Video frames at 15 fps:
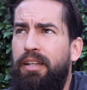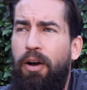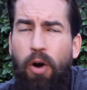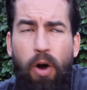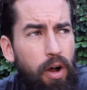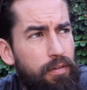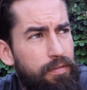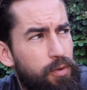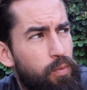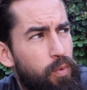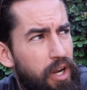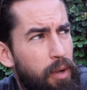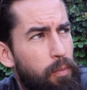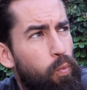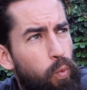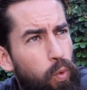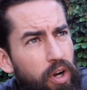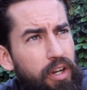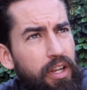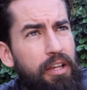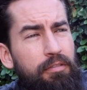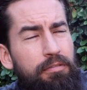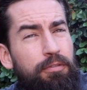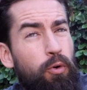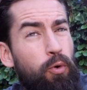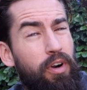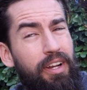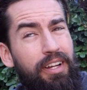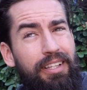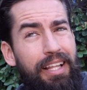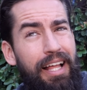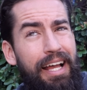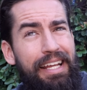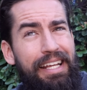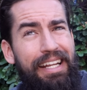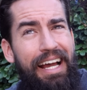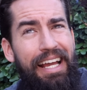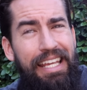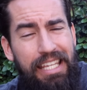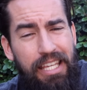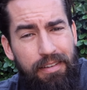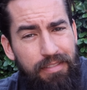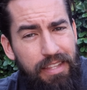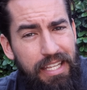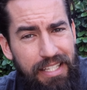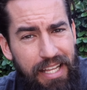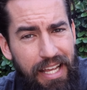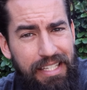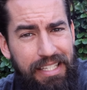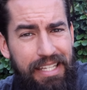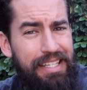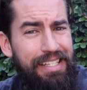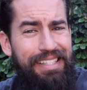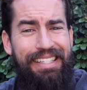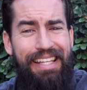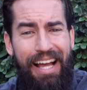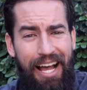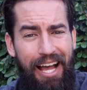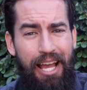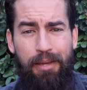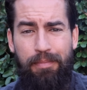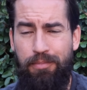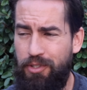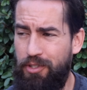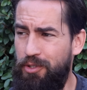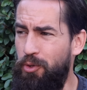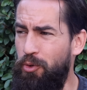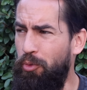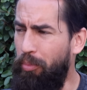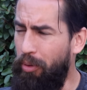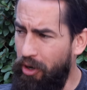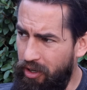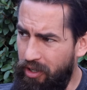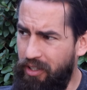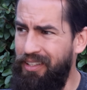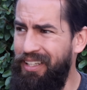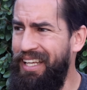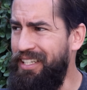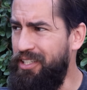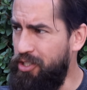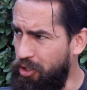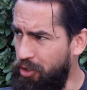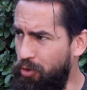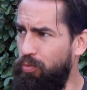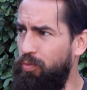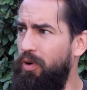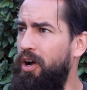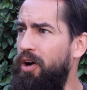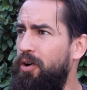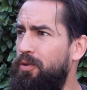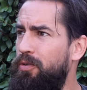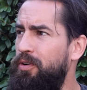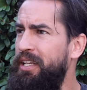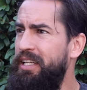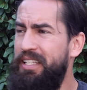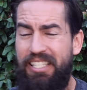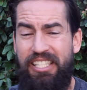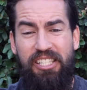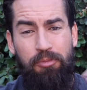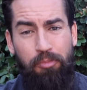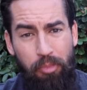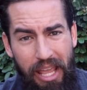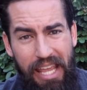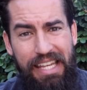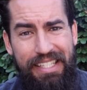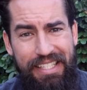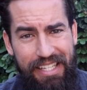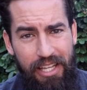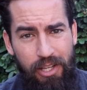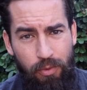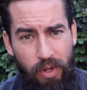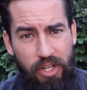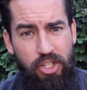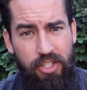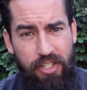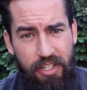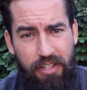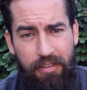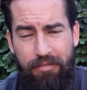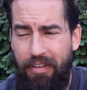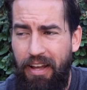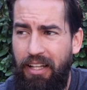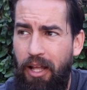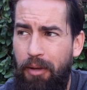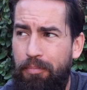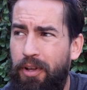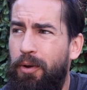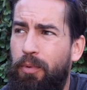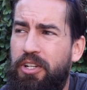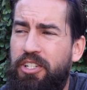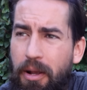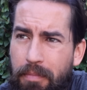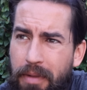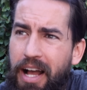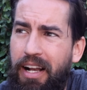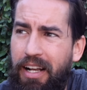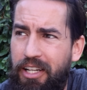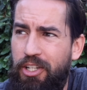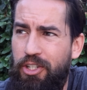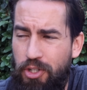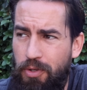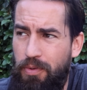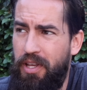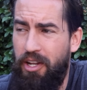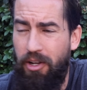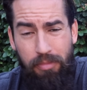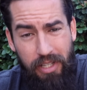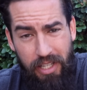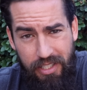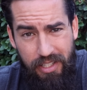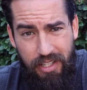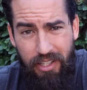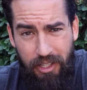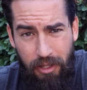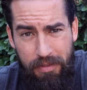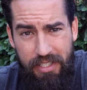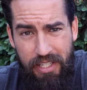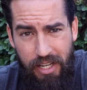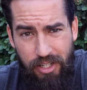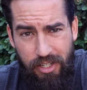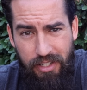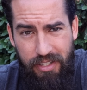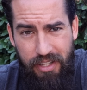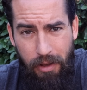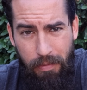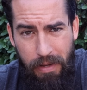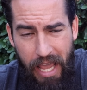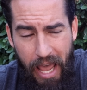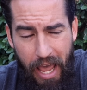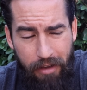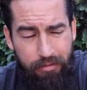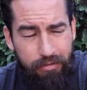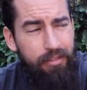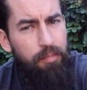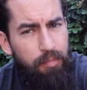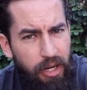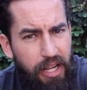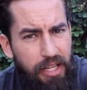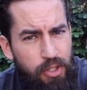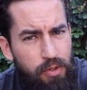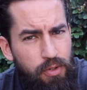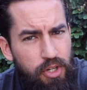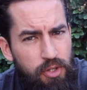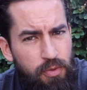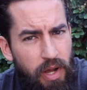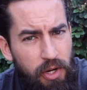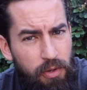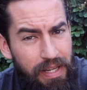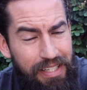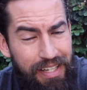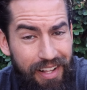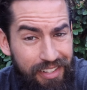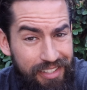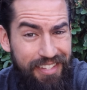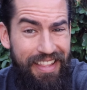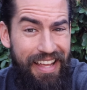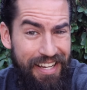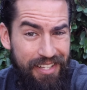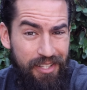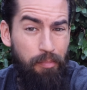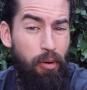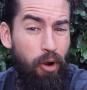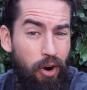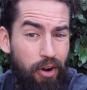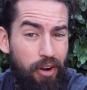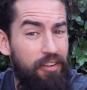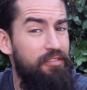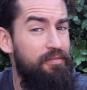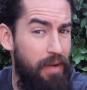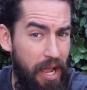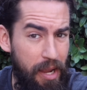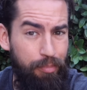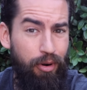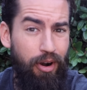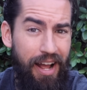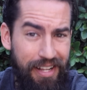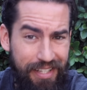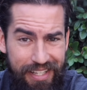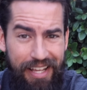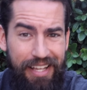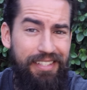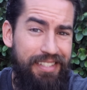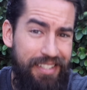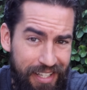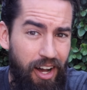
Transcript: Now, often when I'm working for a client, I give these ideas time to percolate, to grow, space in which to develop, which I'm not going to do here because of the limitations that we have. But I do just want to acknowledge that is a part of my process